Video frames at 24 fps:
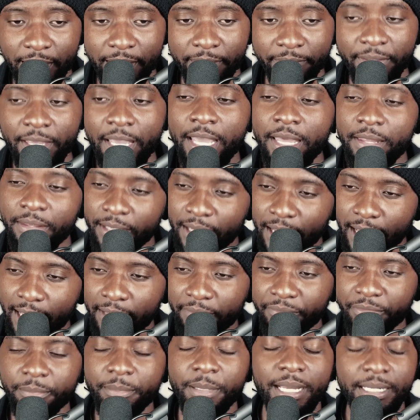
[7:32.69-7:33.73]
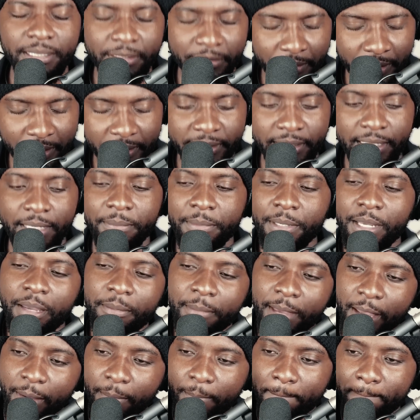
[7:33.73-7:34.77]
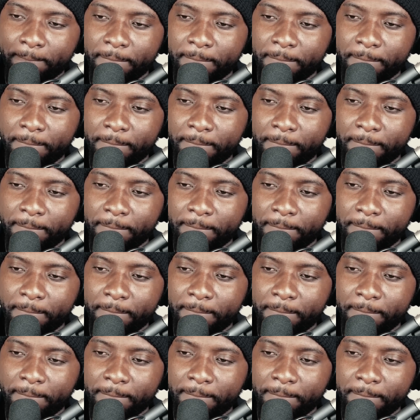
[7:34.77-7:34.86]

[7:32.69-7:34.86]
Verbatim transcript: of The Coffee Pod. Till next time, I'm out.